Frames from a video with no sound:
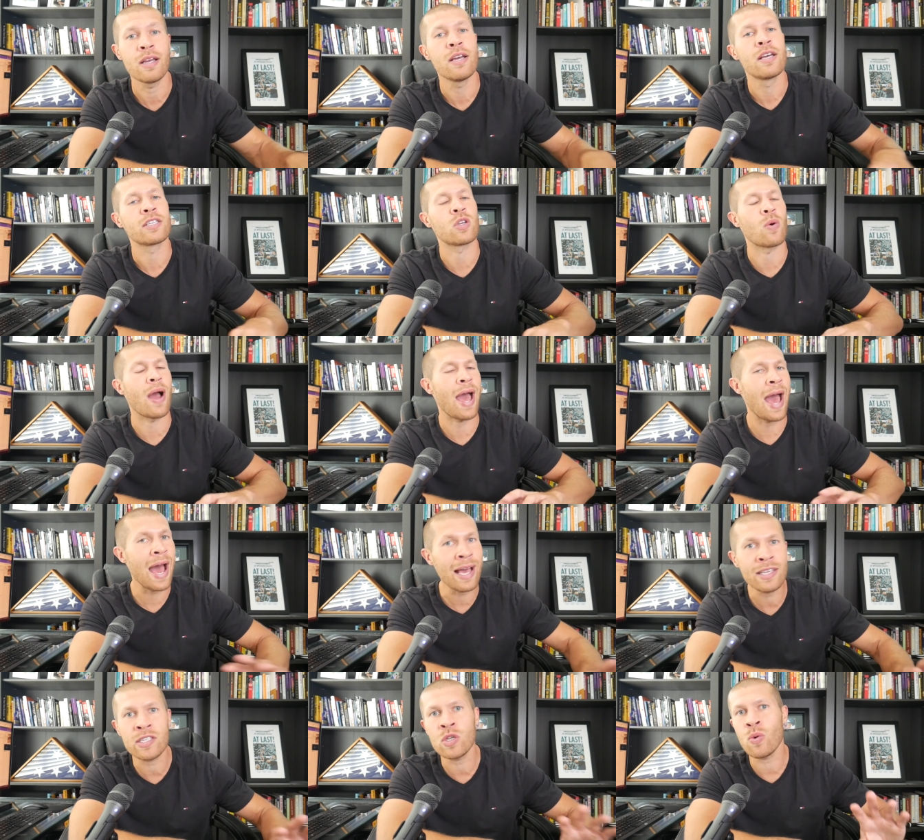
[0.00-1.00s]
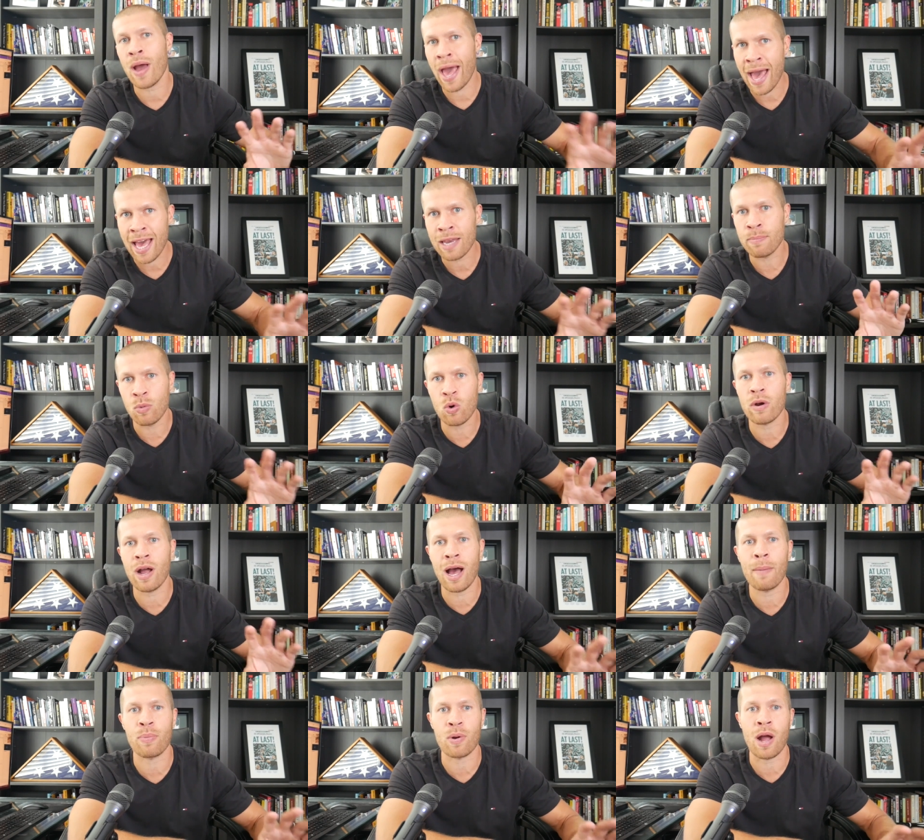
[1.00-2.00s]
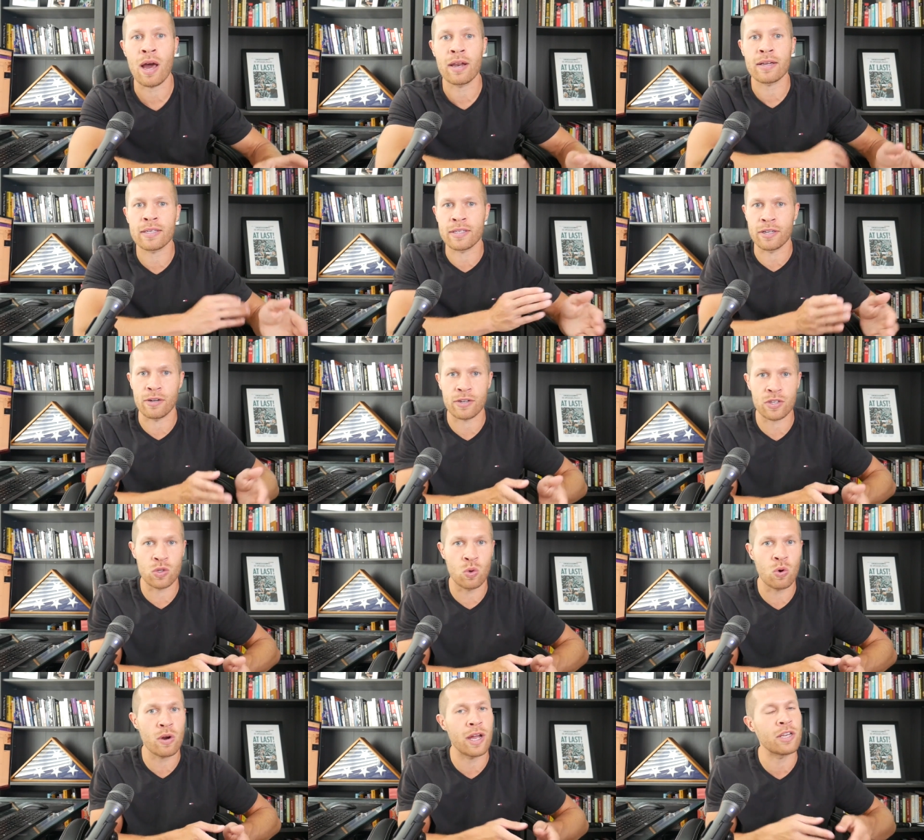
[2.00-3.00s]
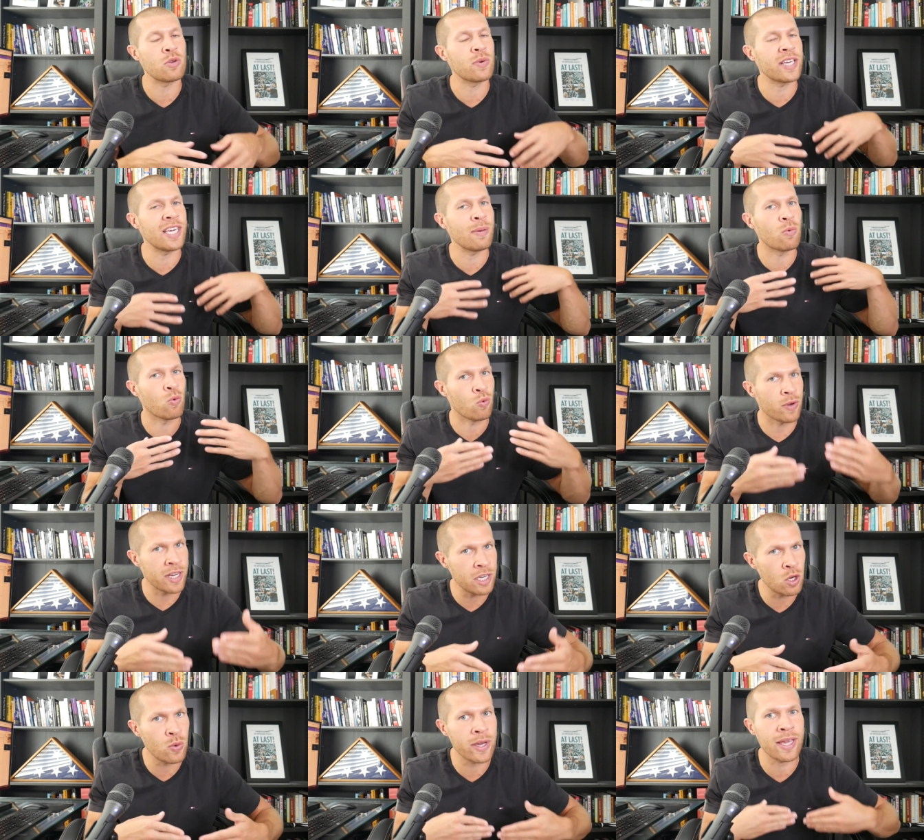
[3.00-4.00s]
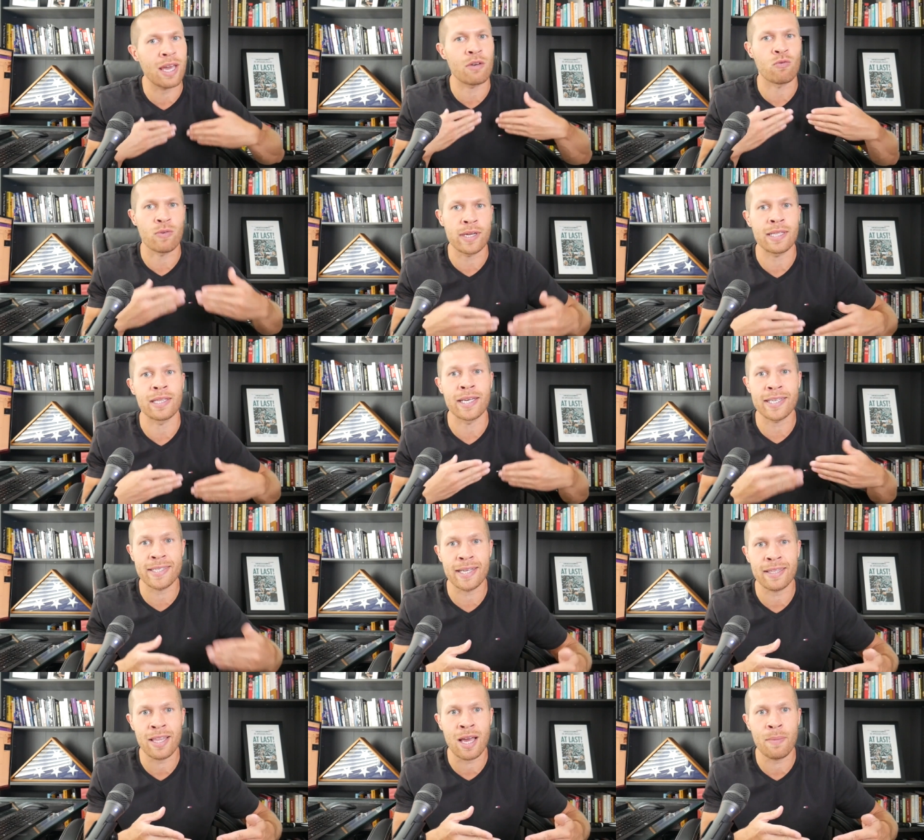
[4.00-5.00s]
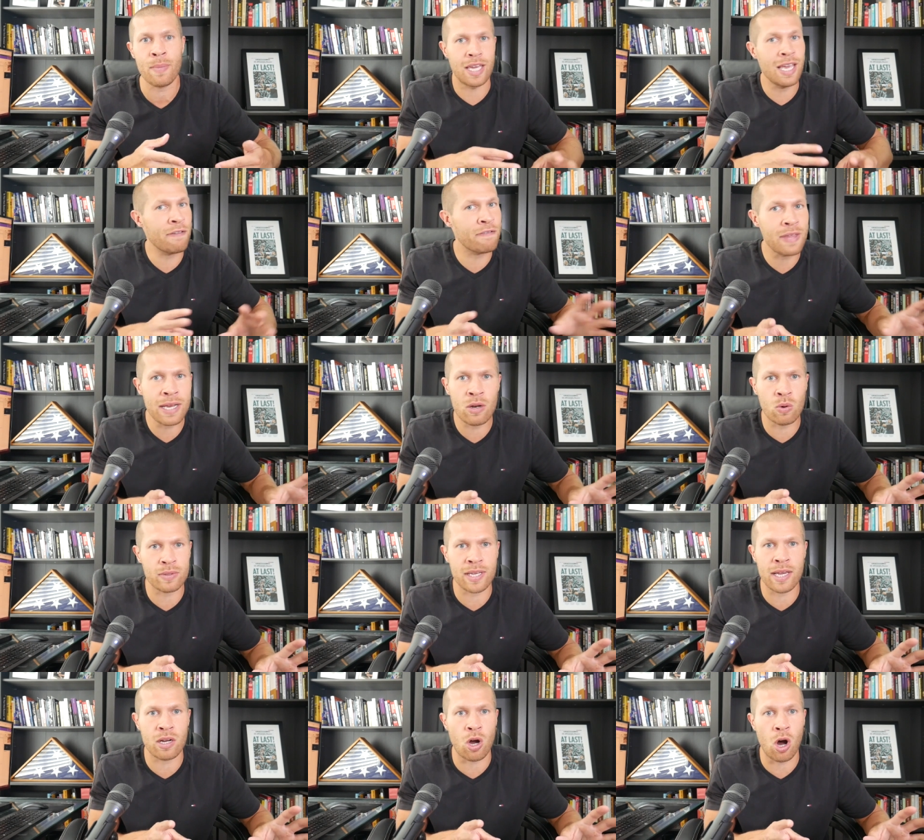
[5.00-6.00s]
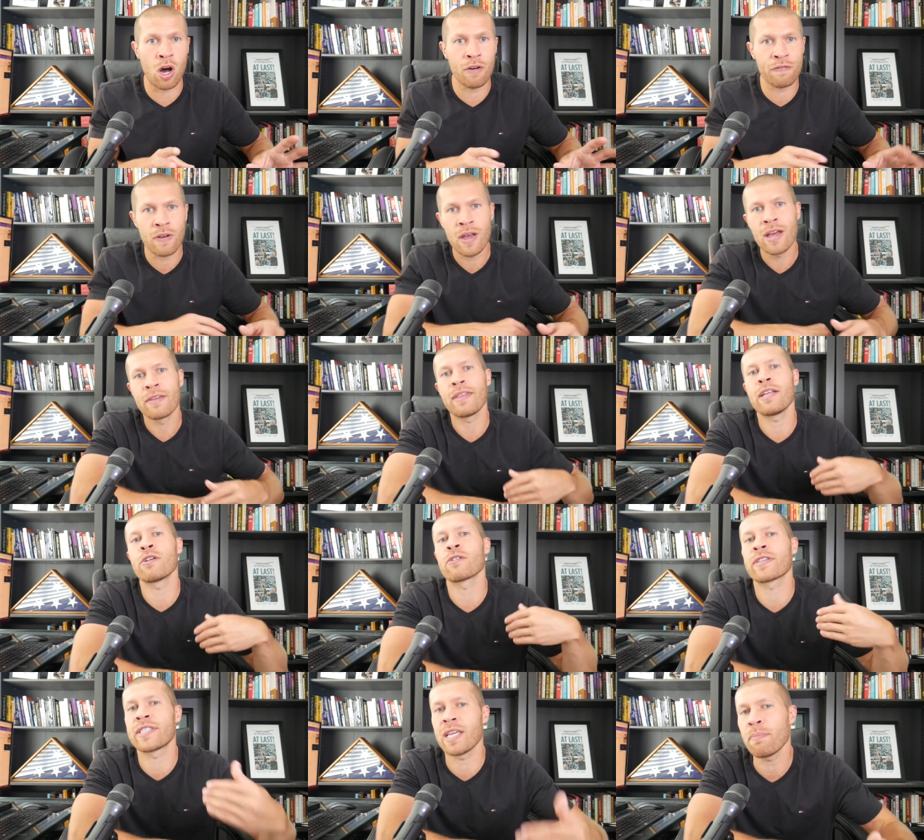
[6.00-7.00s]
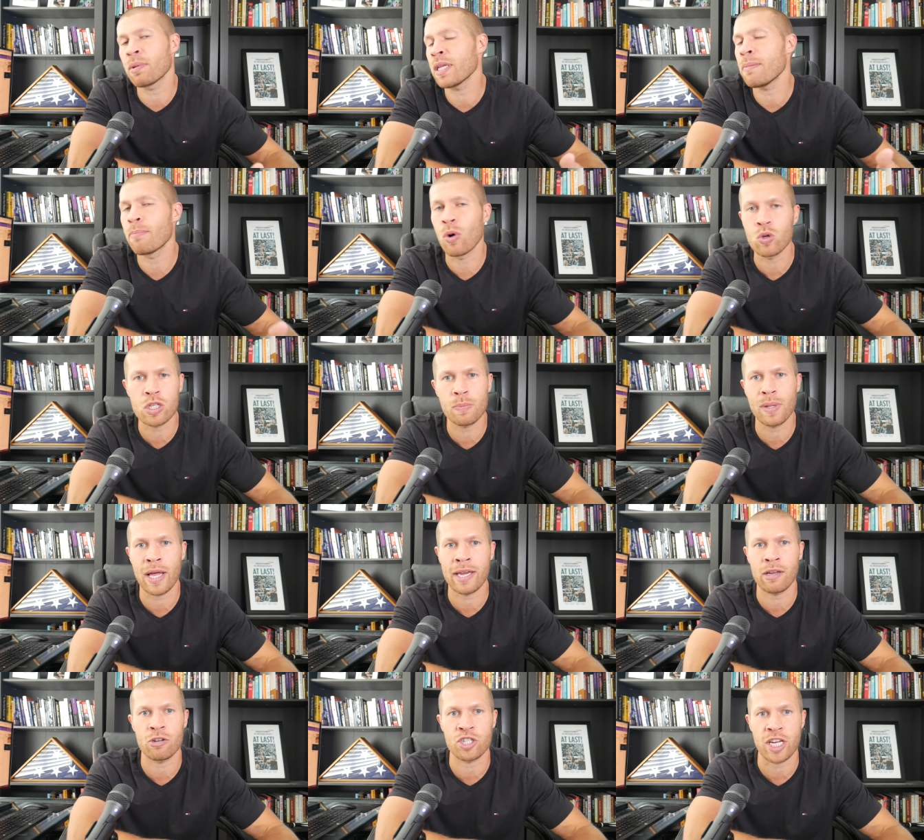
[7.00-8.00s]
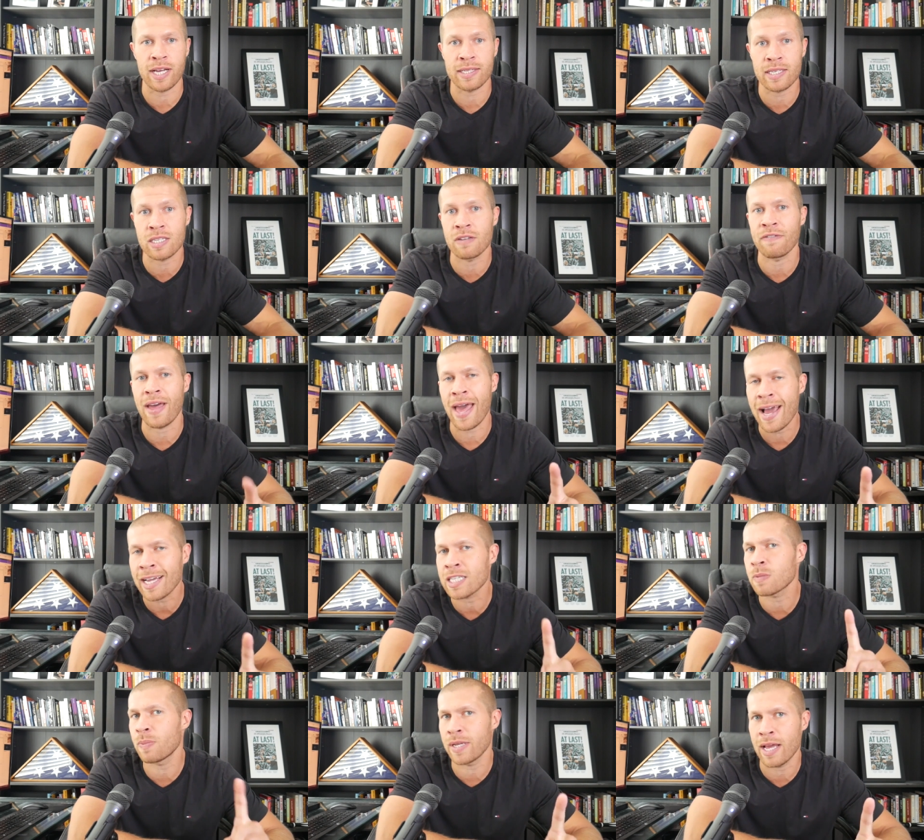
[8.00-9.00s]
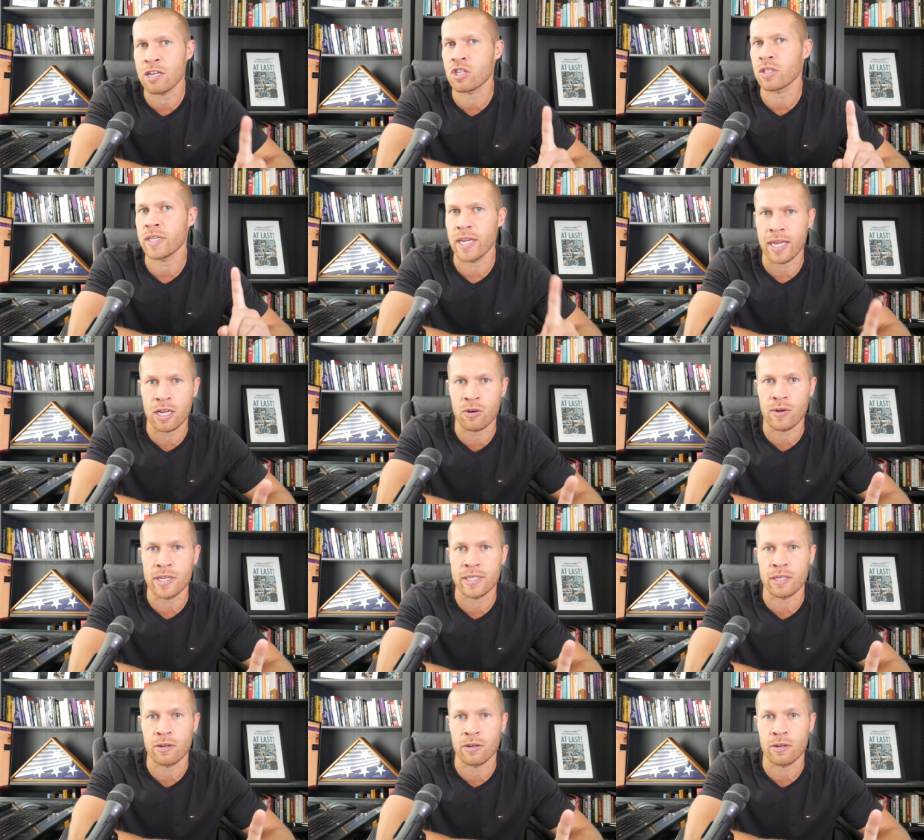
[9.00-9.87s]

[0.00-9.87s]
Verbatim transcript: So as you add more hot products to your store and you keep renewing and relisting them, if they don't take off, then you're simply multiplying your chances of exponentially increasing